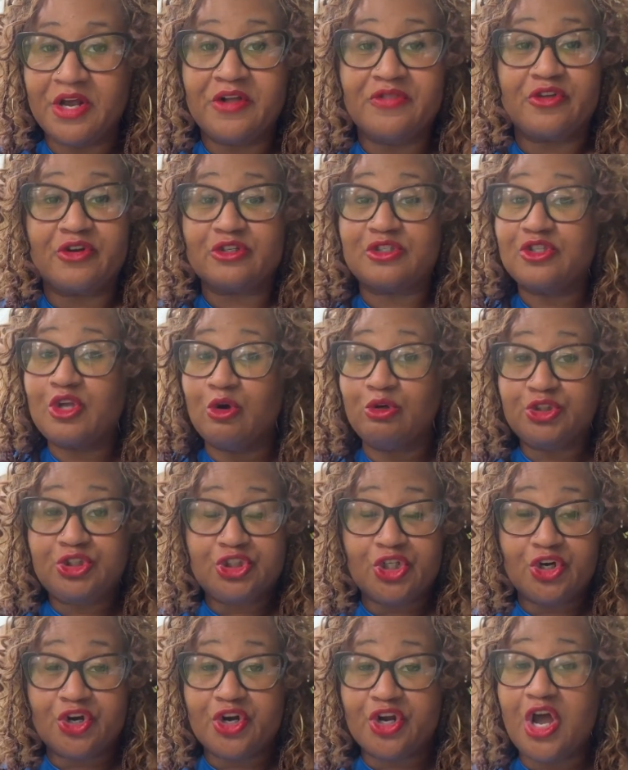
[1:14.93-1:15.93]
There's no
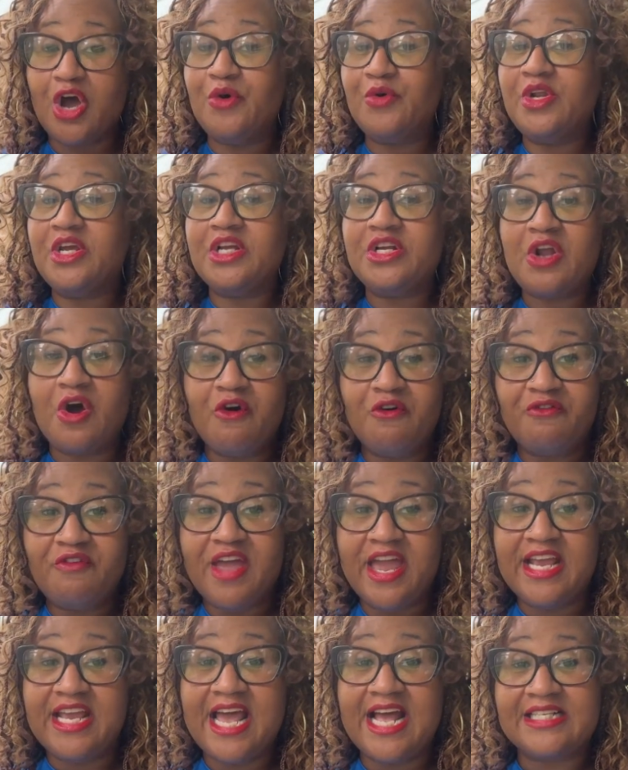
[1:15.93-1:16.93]
sugarcoating, no
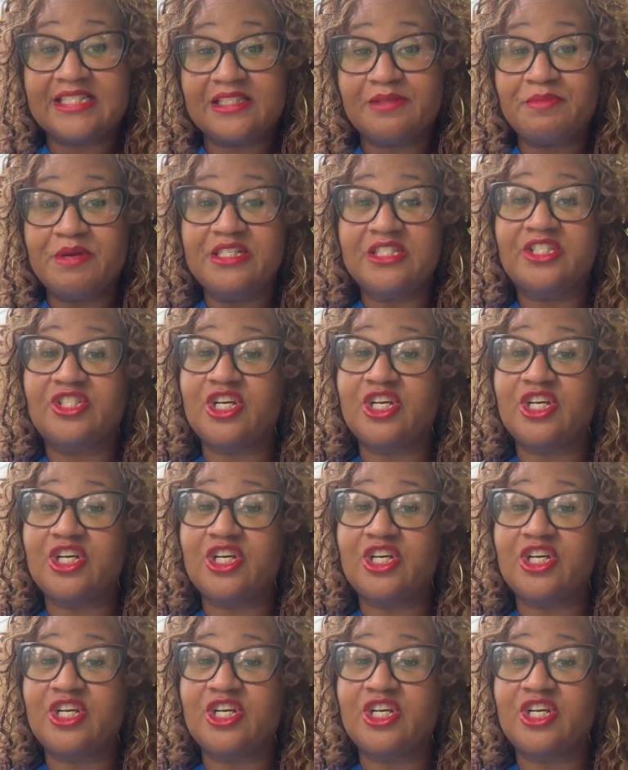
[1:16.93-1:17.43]
vague estimates,